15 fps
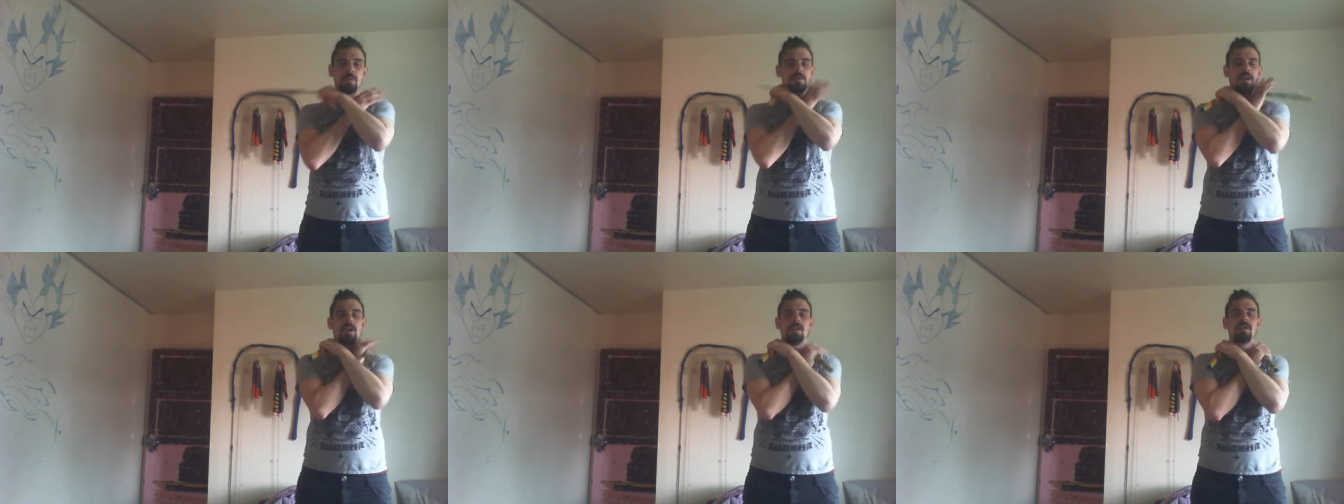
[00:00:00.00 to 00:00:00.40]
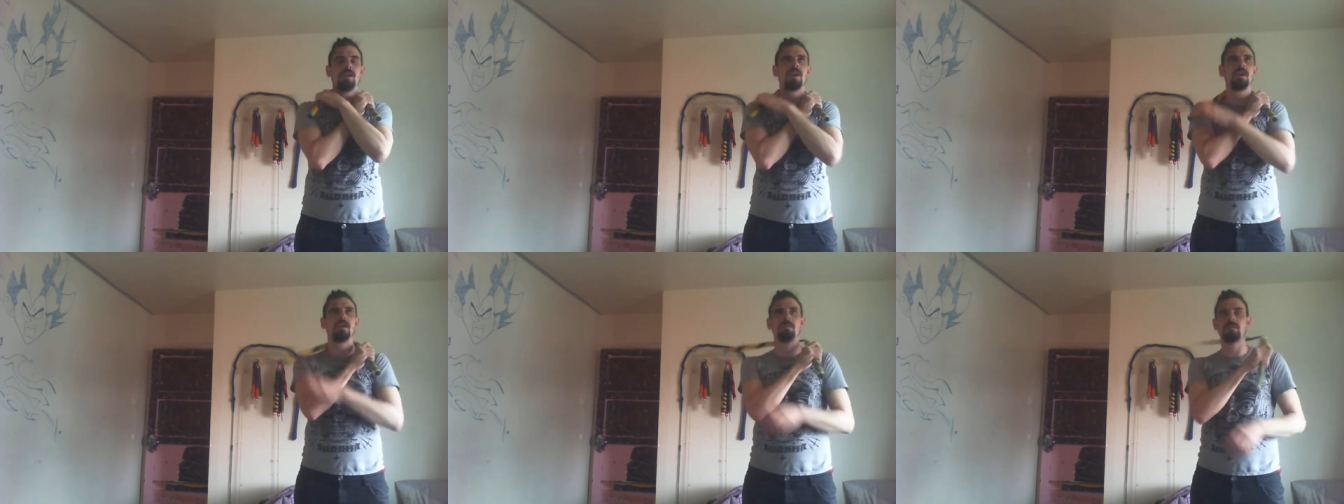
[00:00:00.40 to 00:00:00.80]
on
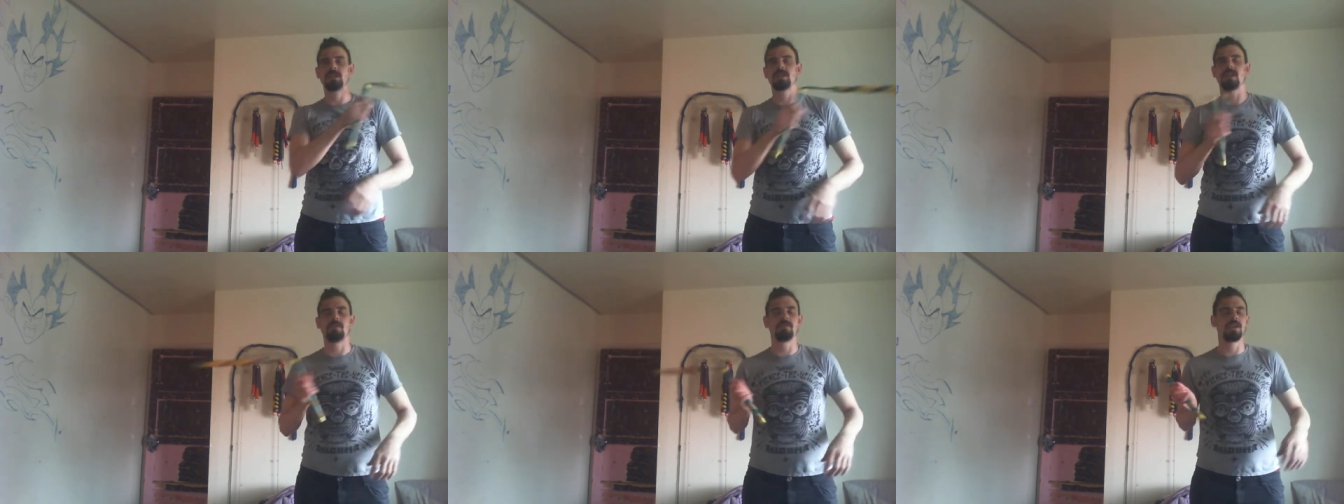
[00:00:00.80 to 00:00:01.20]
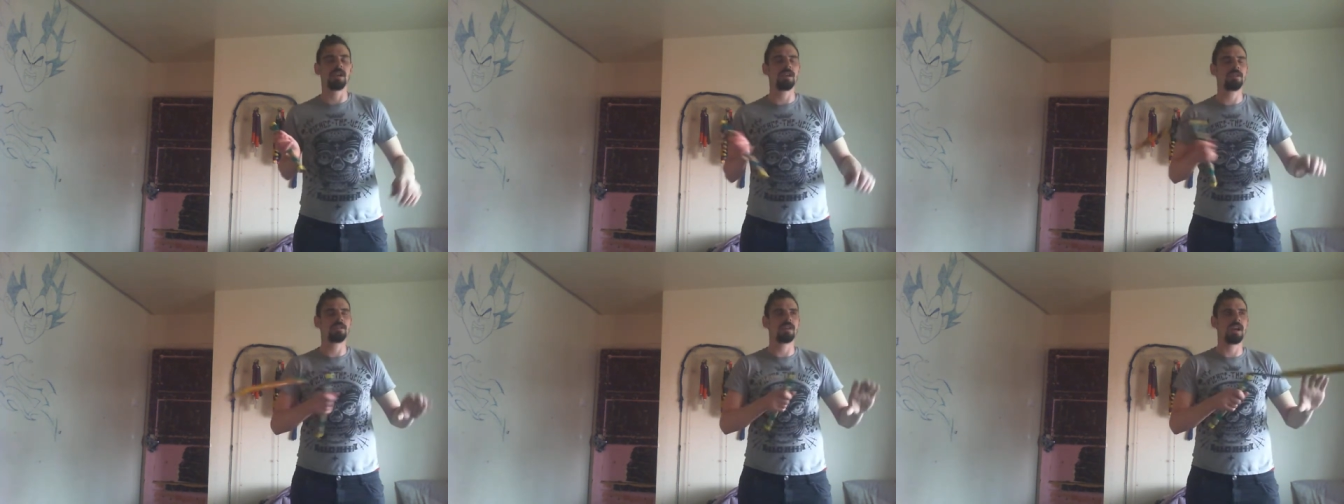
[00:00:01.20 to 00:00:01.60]
I missed that one
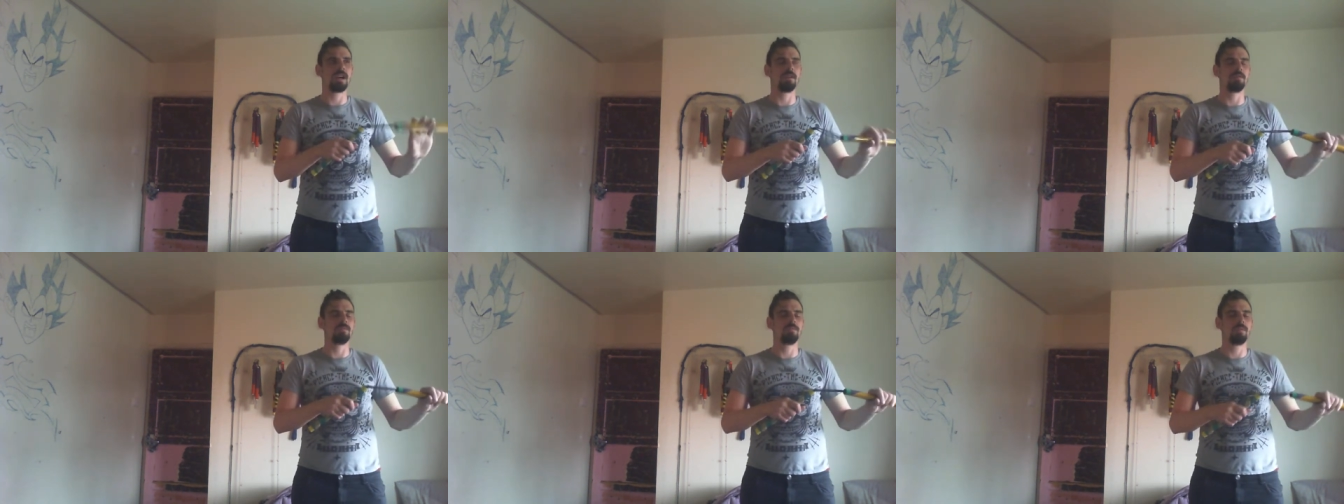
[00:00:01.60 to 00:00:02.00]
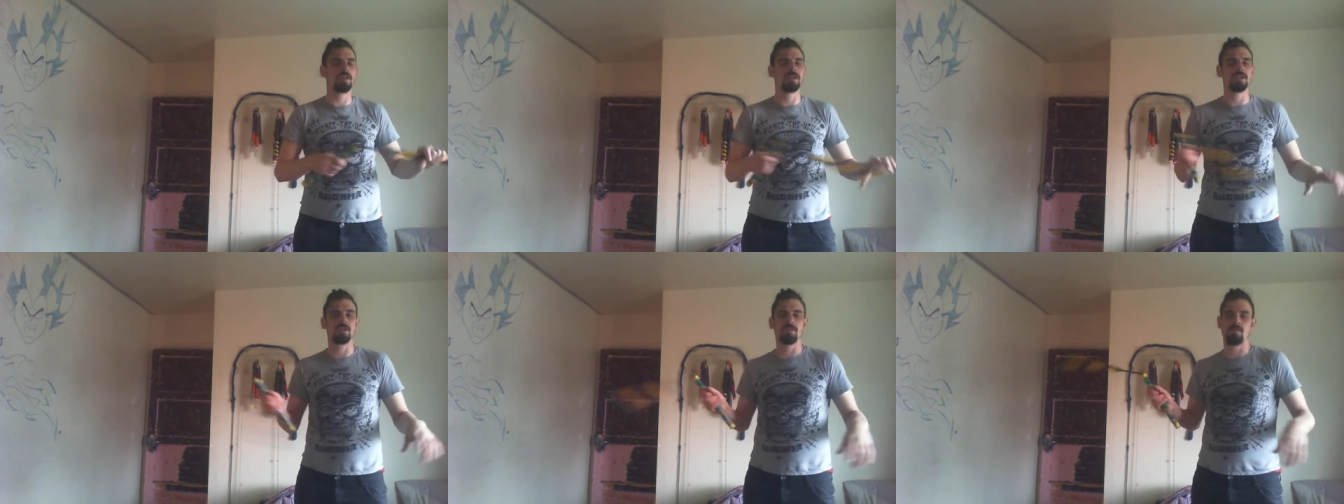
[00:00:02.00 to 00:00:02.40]
then so hang on where
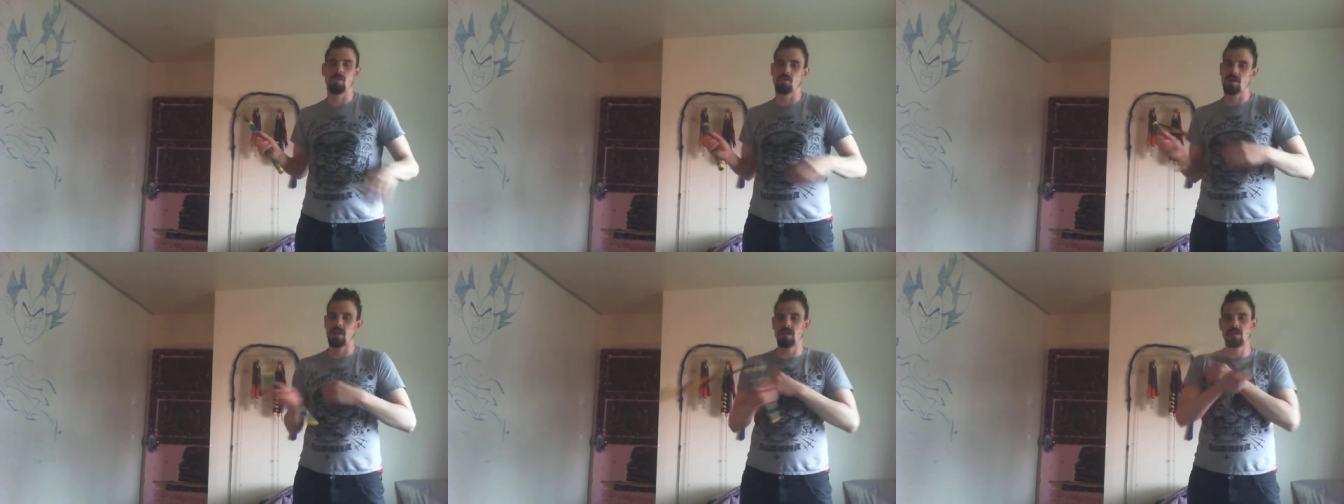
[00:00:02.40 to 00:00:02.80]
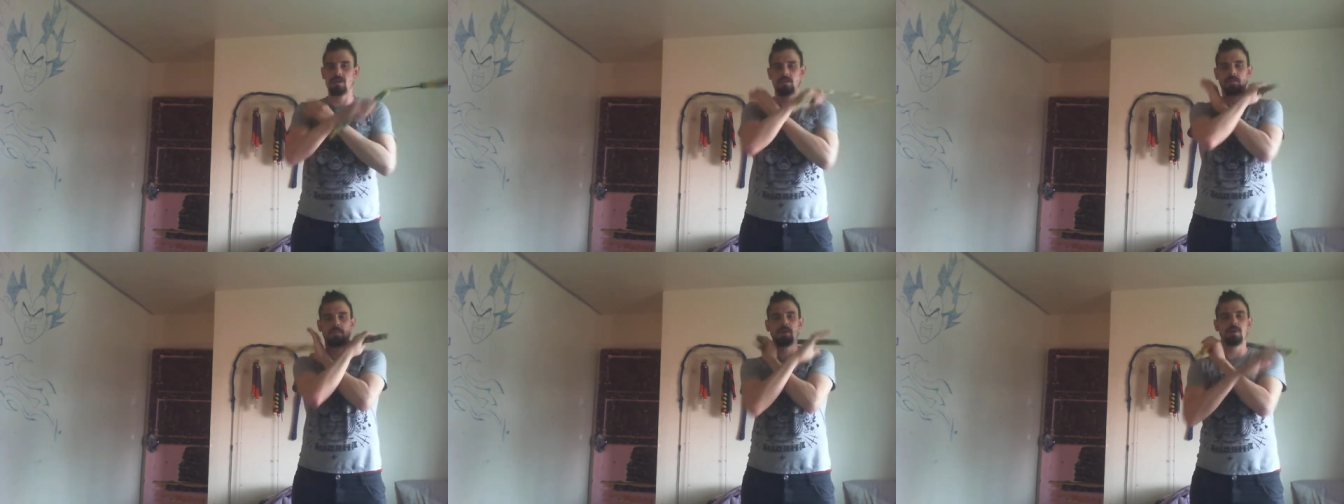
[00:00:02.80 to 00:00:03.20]
did I go wrong then
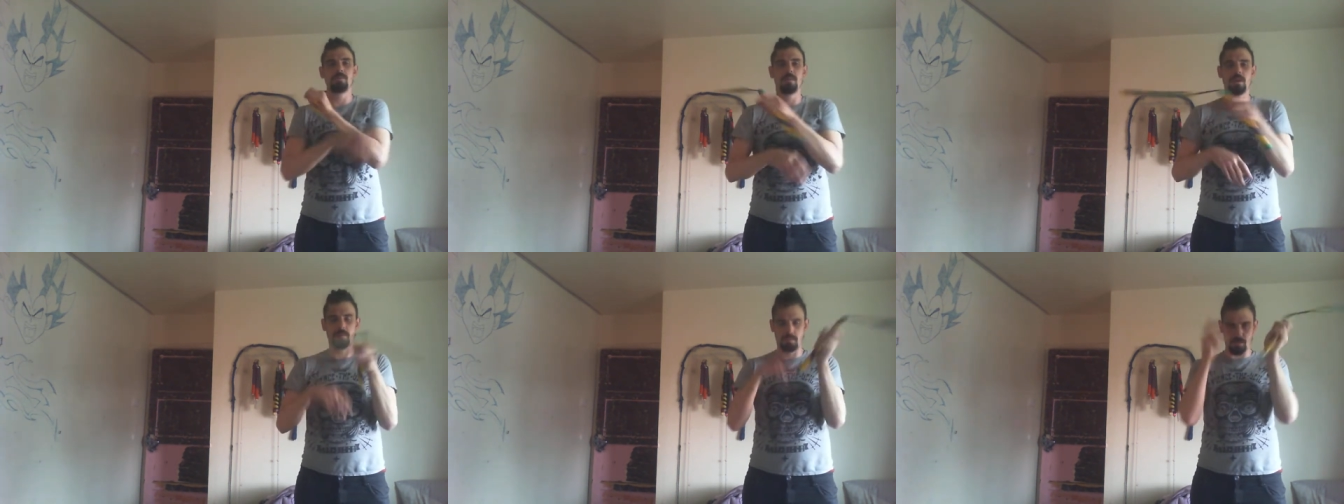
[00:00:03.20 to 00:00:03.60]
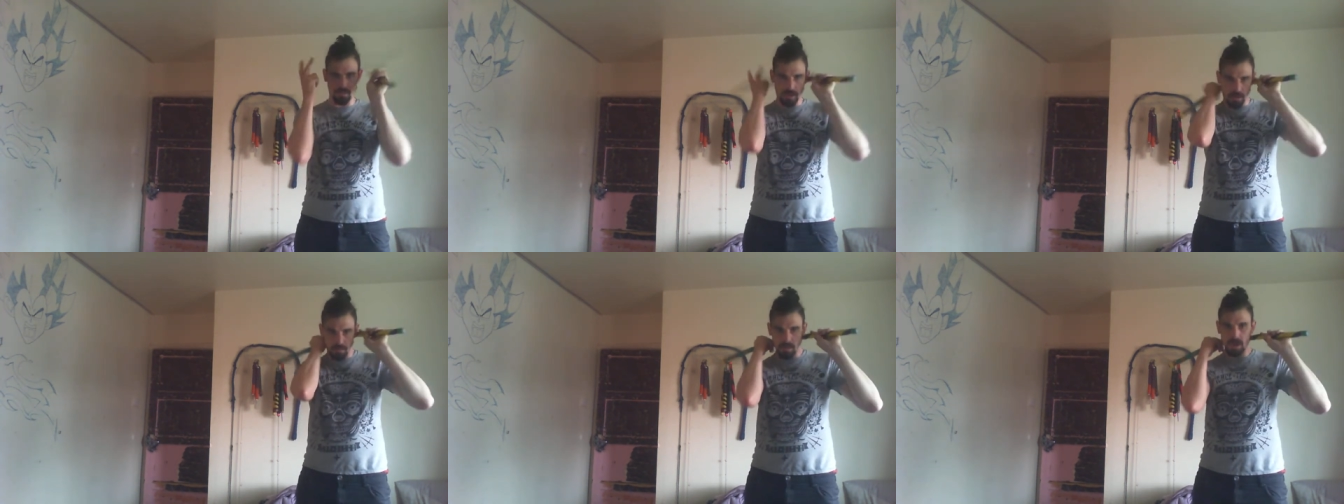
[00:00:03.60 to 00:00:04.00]
boom
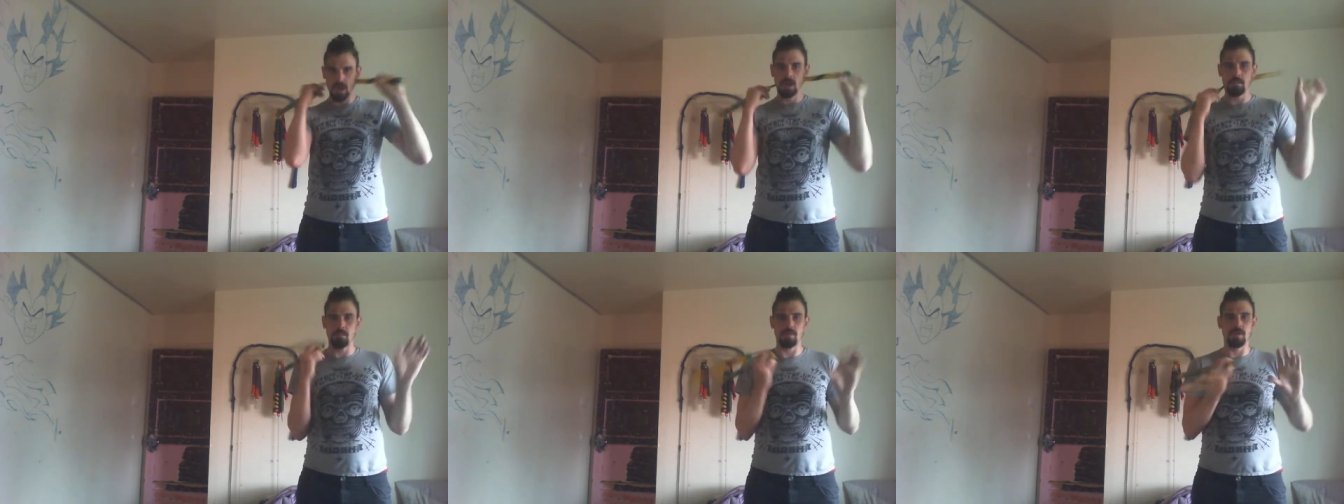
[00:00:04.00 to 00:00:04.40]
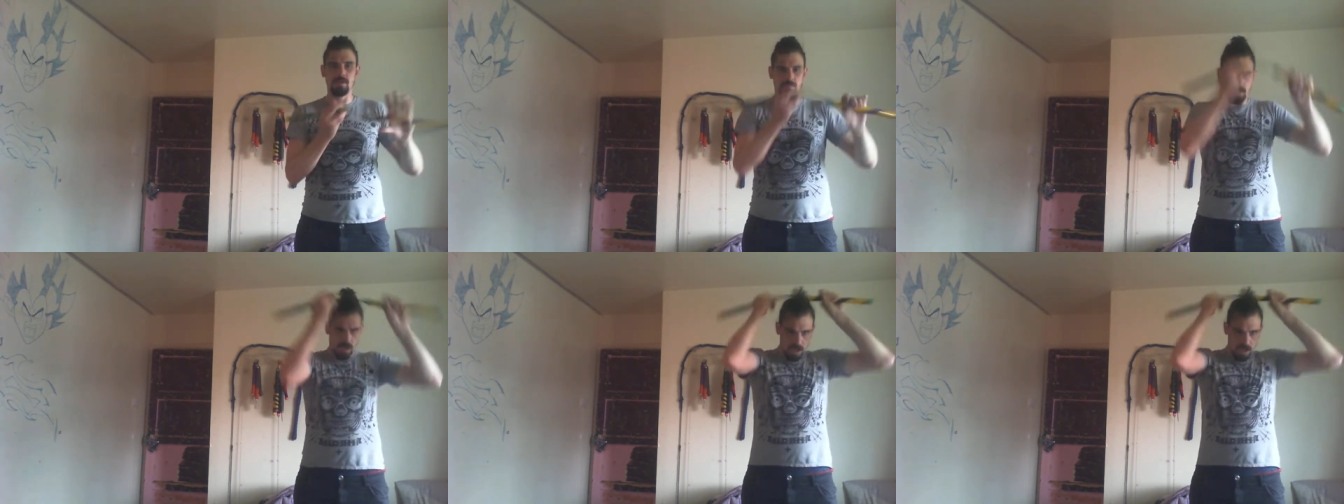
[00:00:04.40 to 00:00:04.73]
boom boom